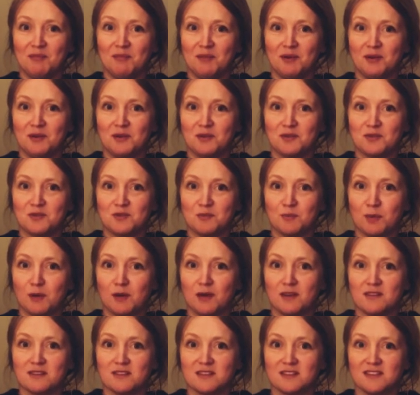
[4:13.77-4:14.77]
poetry
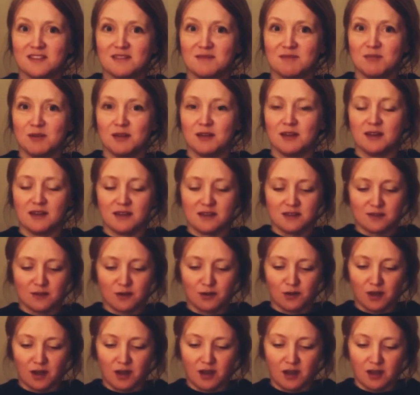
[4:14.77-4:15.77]
person, but that is
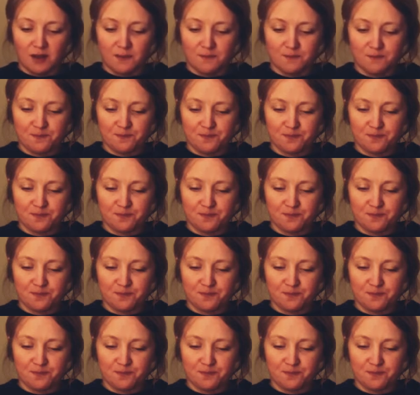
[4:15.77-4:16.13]
okay.